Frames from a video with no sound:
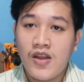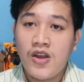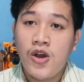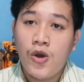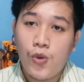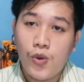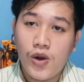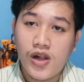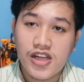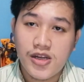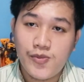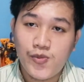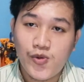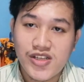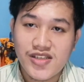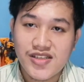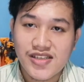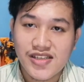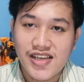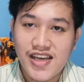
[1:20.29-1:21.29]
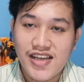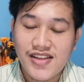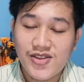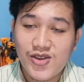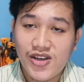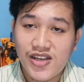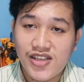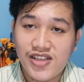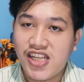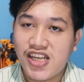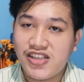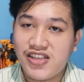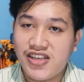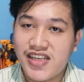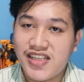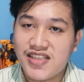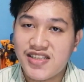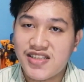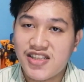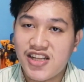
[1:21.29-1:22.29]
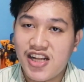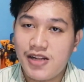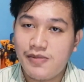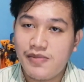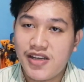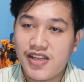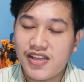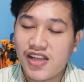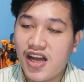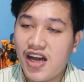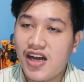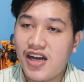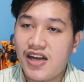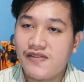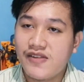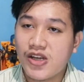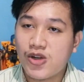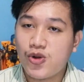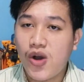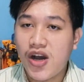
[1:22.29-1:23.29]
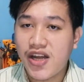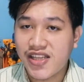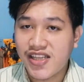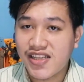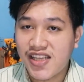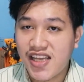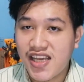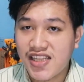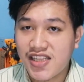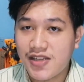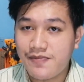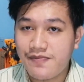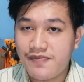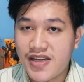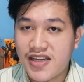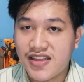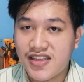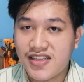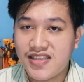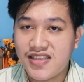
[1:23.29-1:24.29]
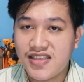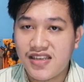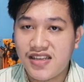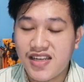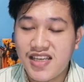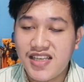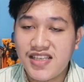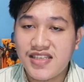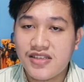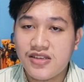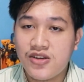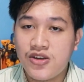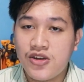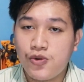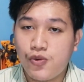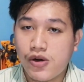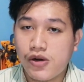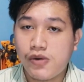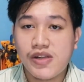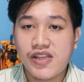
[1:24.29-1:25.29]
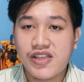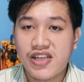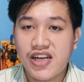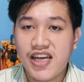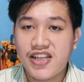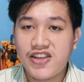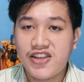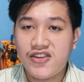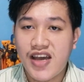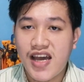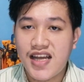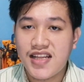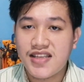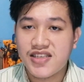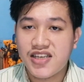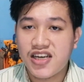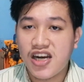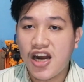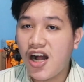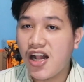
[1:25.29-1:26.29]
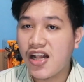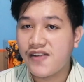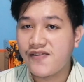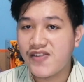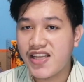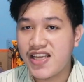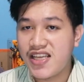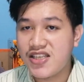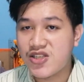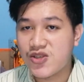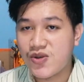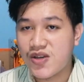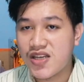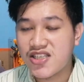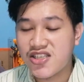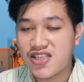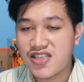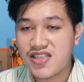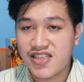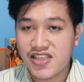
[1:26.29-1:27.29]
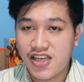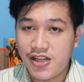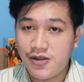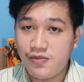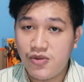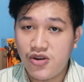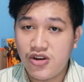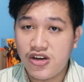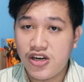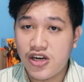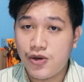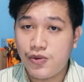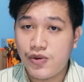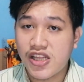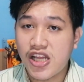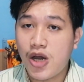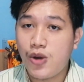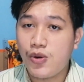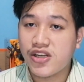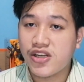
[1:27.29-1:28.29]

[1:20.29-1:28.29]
Welcome once again to another installment of the Quantitative Methods series, where we'll try to answer all of these questions and more with our